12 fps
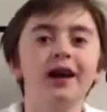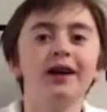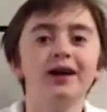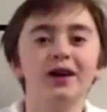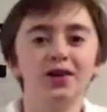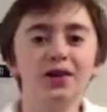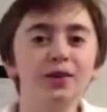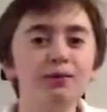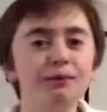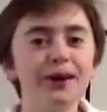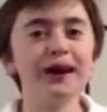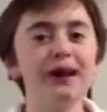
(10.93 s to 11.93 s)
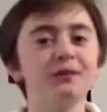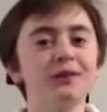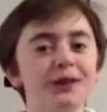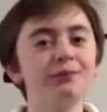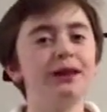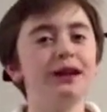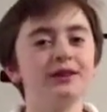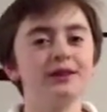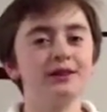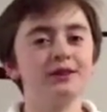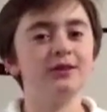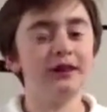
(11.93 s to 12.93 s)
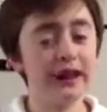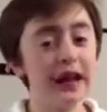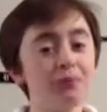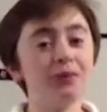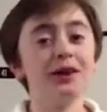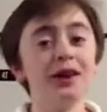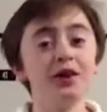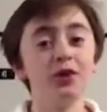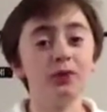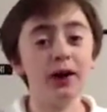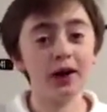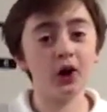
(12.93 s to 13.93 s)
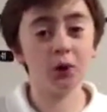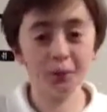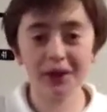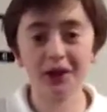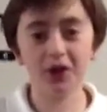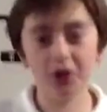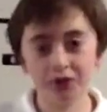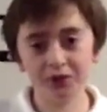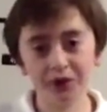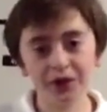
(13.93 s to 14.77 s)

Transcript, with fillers: Hello, my name is Sam Pascal, and I'm going to tell you why our mini golf